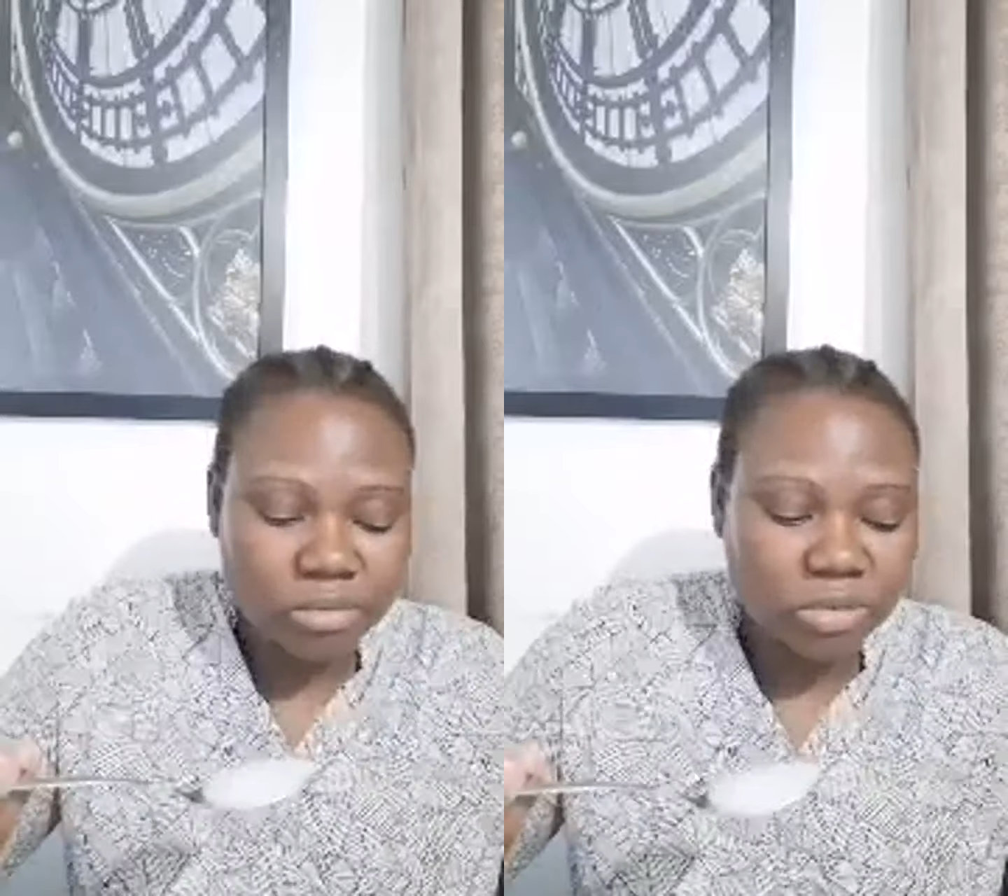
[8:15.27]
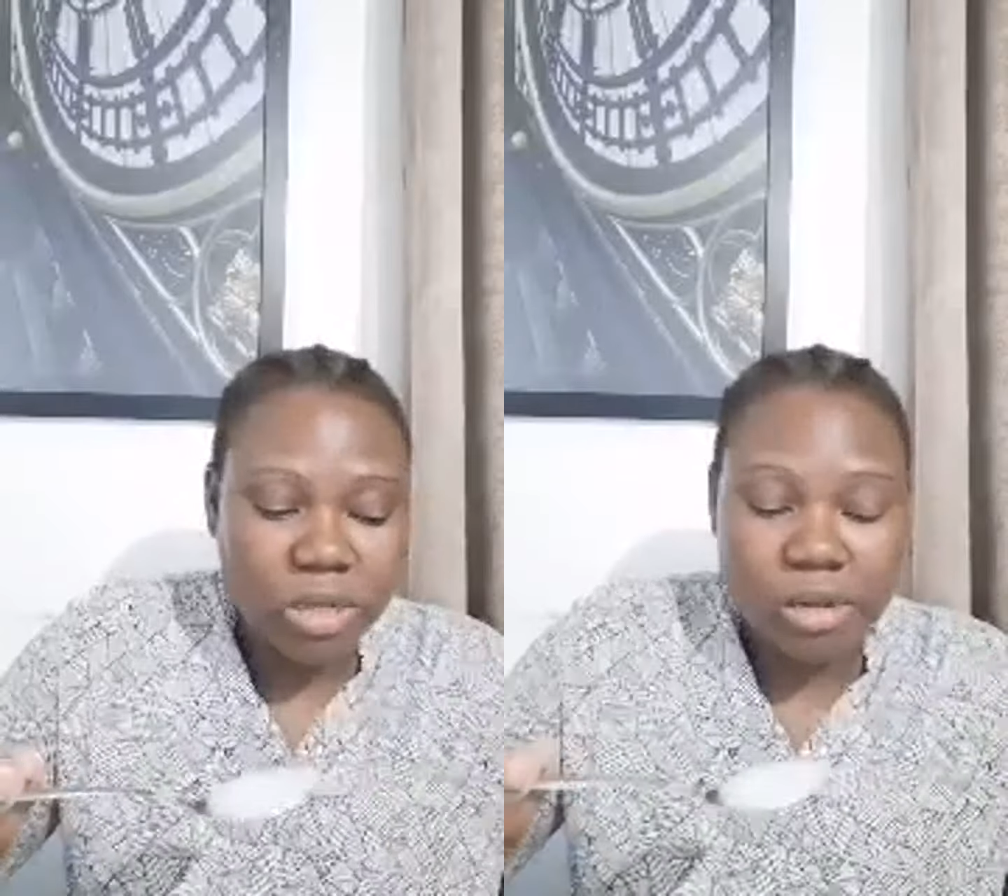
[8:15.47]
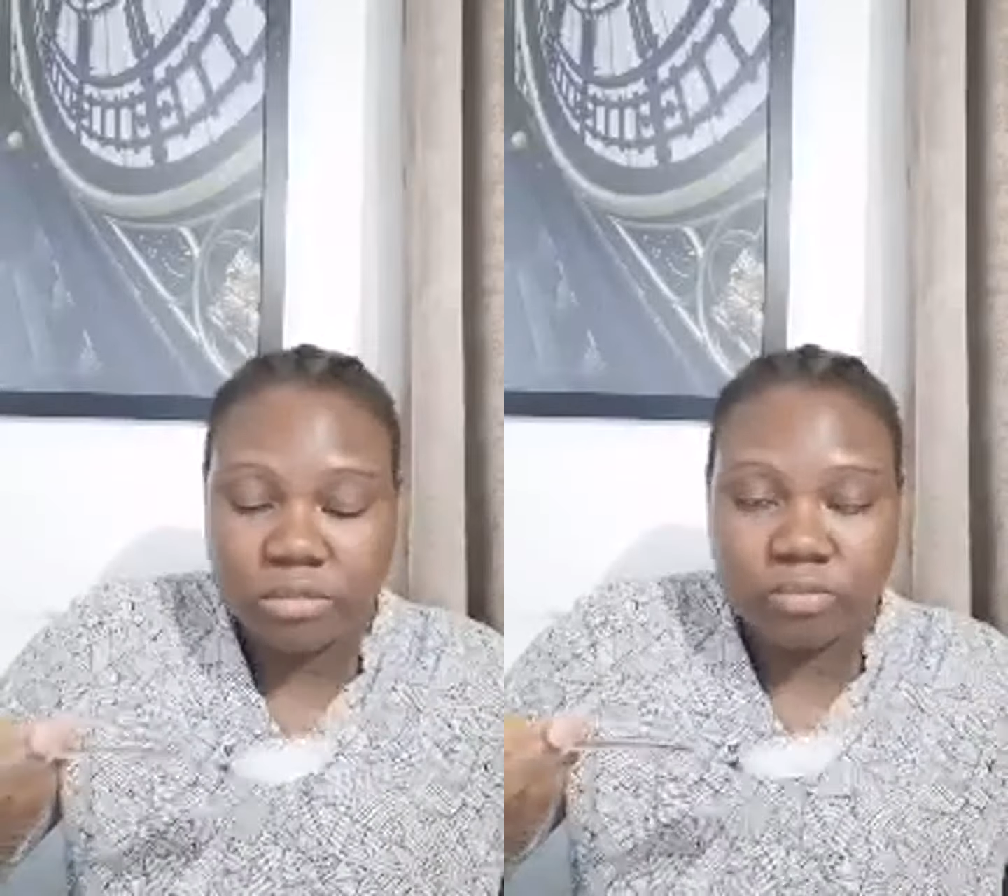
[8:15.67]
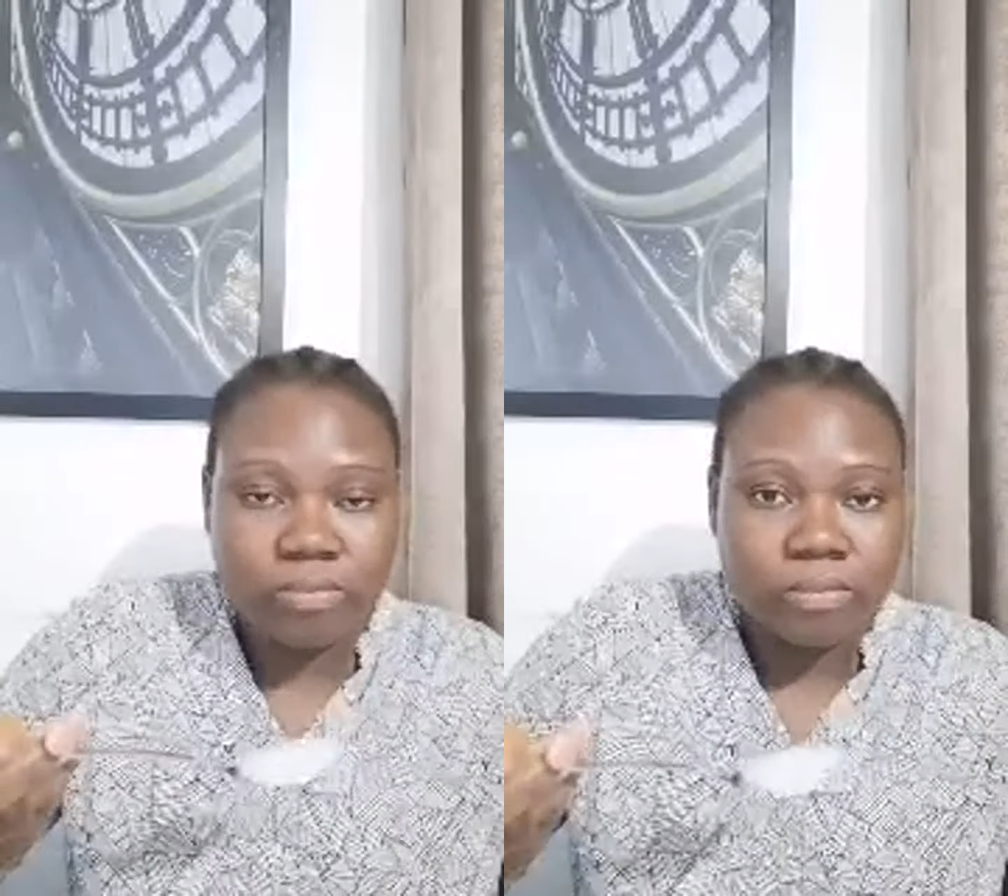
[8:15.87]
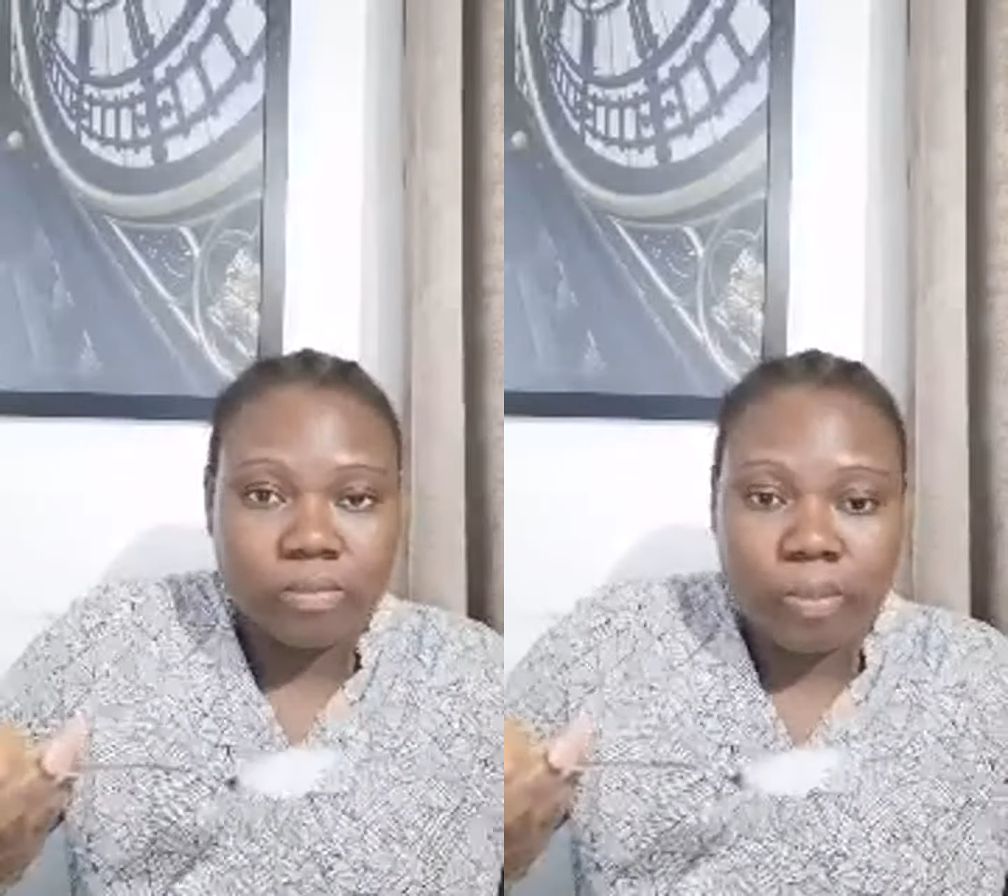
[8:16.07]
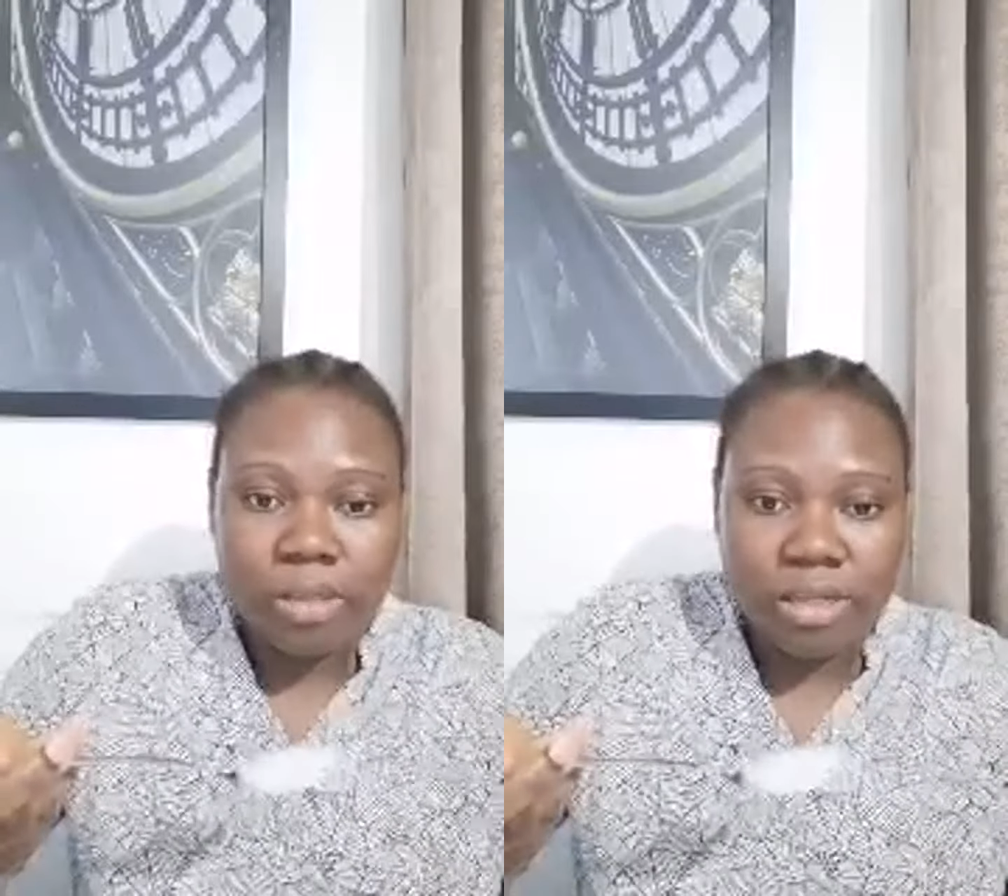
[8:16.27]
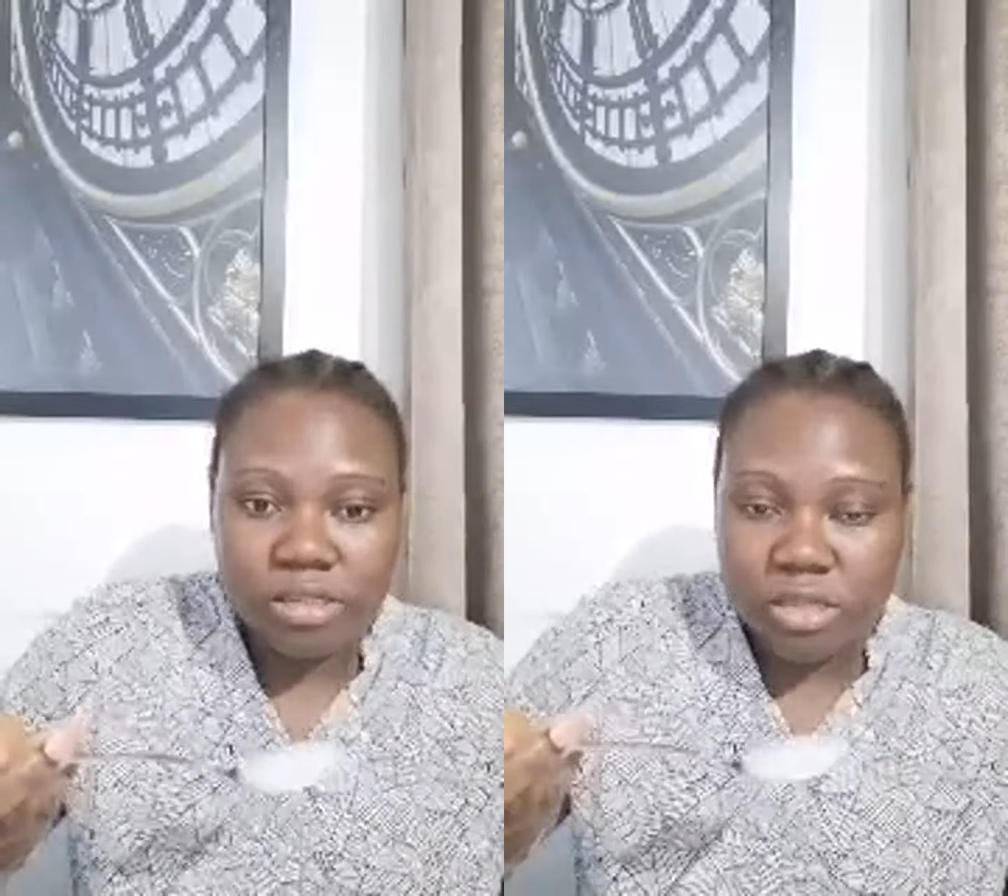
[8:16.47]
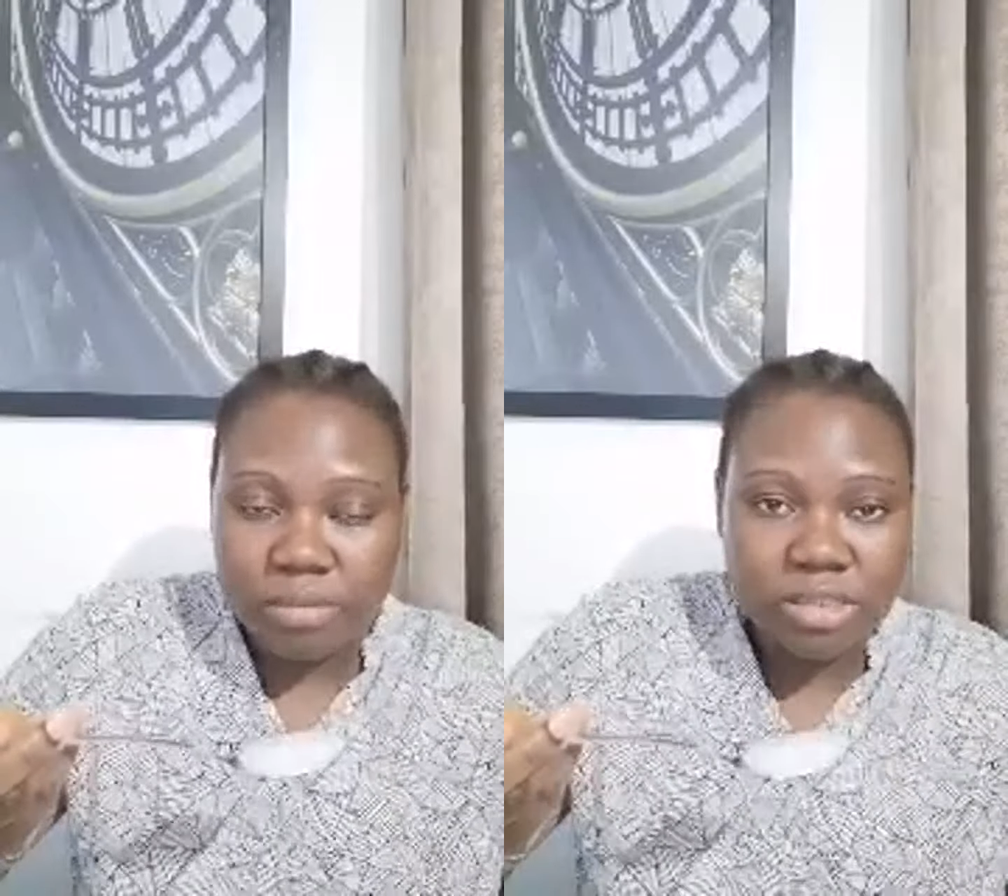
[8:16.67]
Sure,
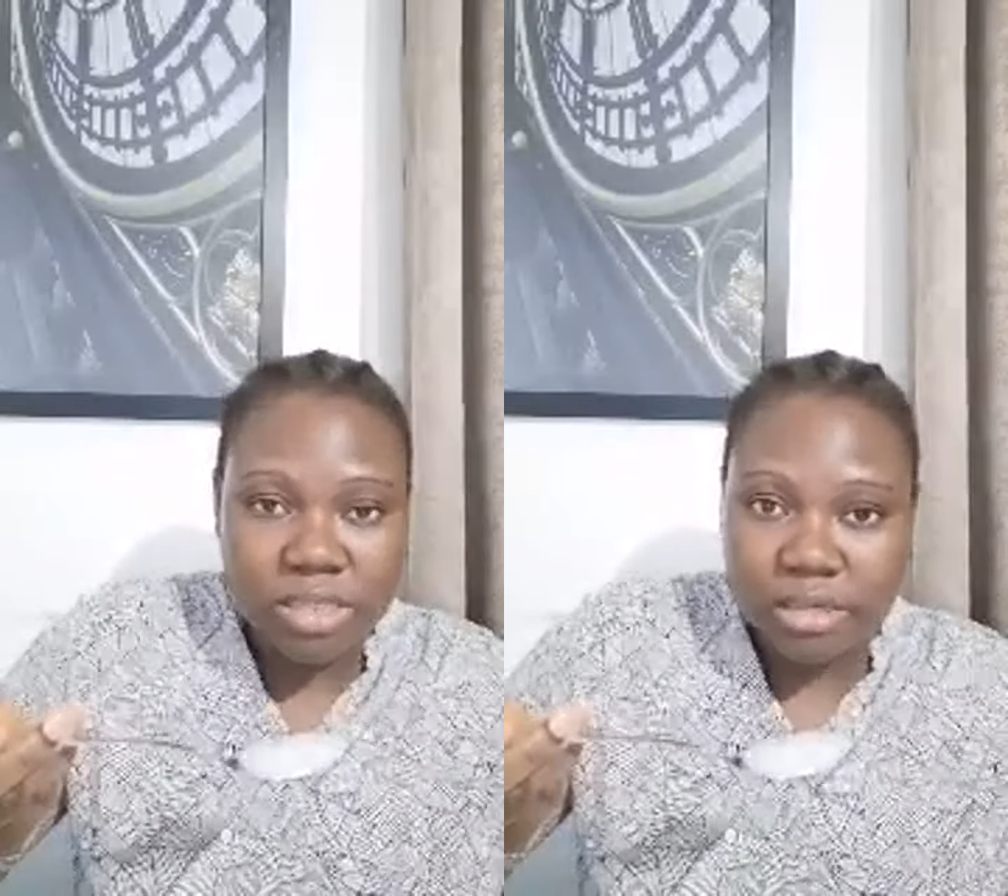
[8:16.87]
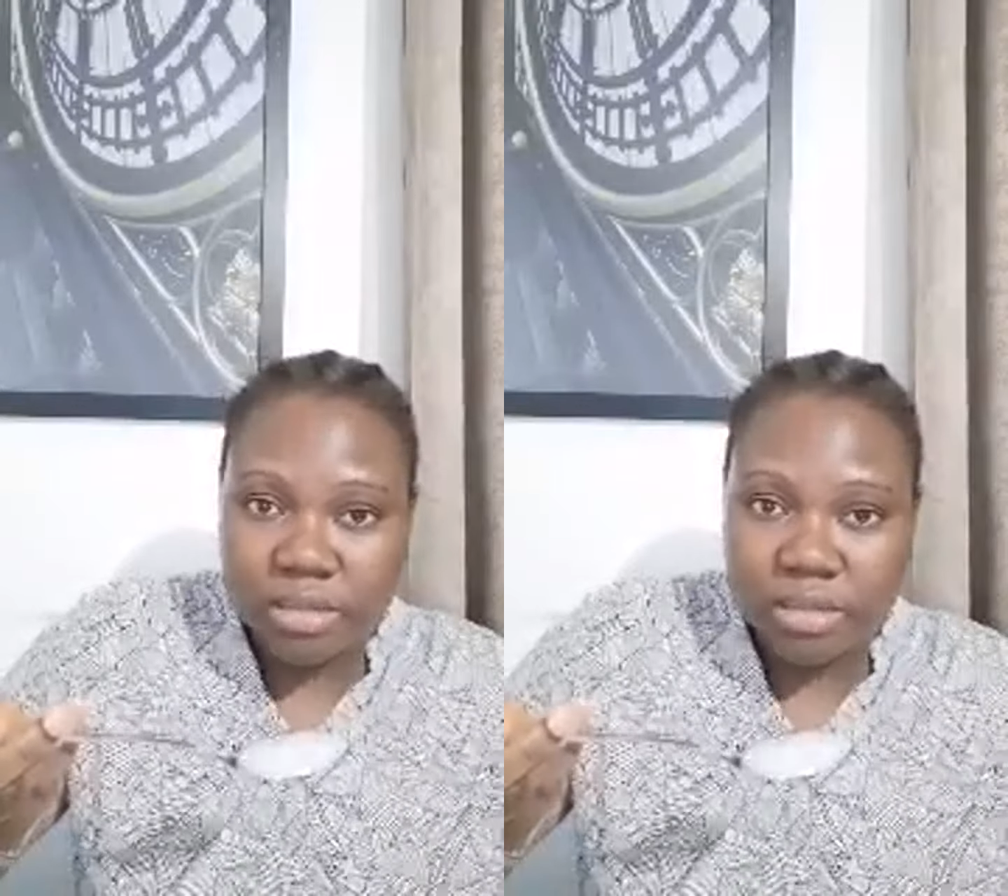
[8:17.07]
it's not be say